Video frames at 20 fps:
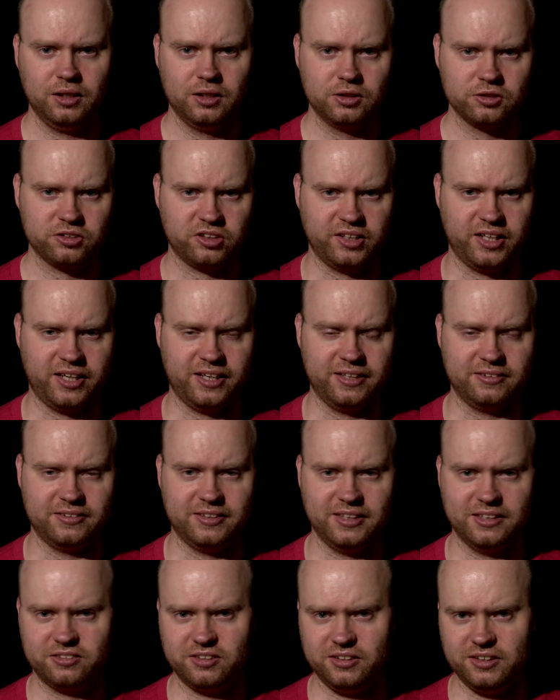so that it
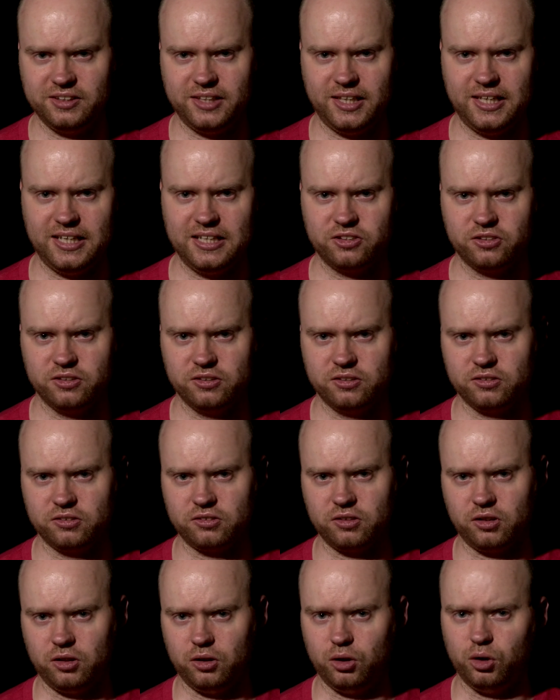
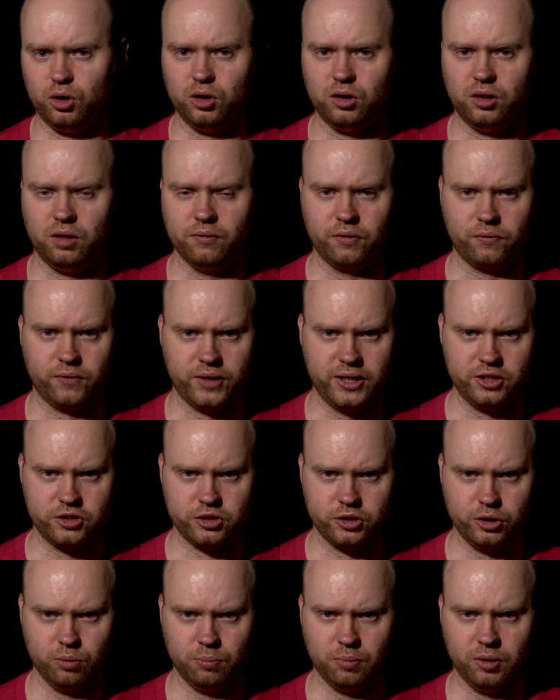disengages all of the
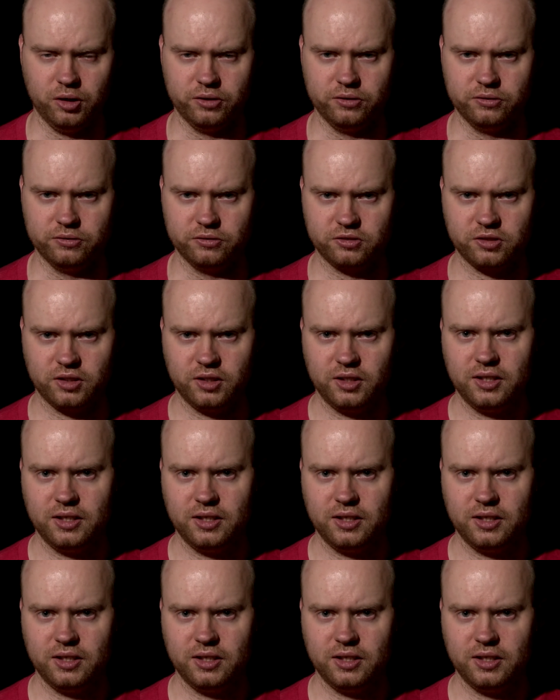ratio buttons